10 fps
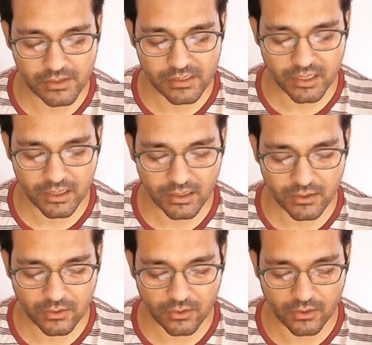will
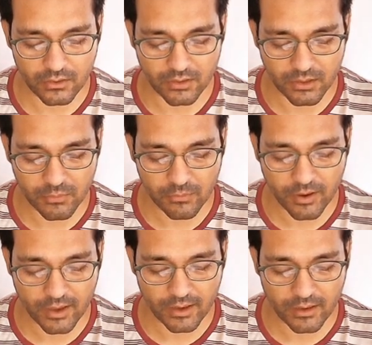share on the
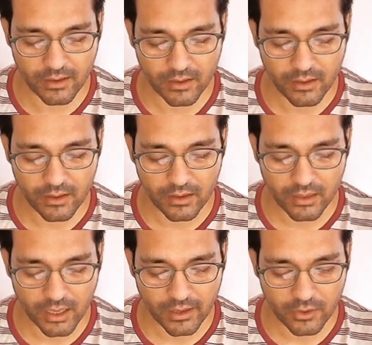mobile.
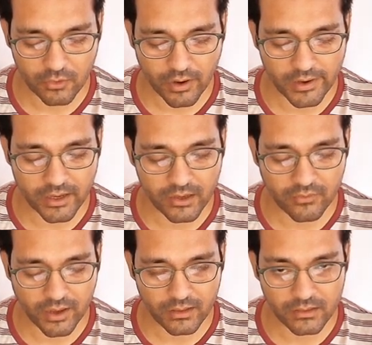Can you
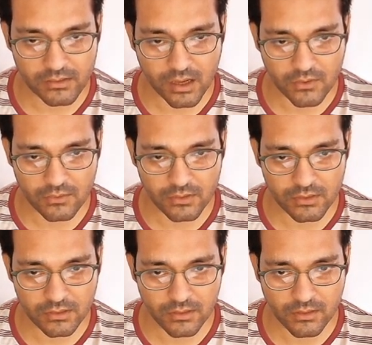identify the sounds?